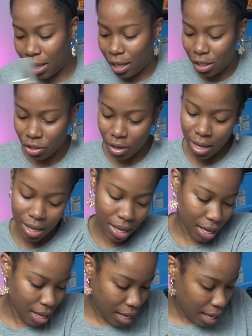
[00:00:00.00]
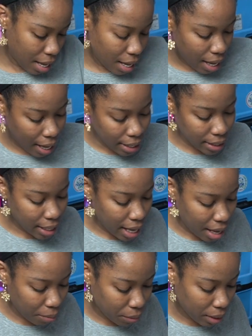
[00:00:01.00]
nail drill. It
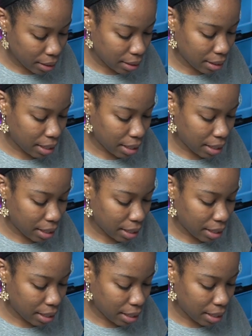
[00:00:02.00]
came with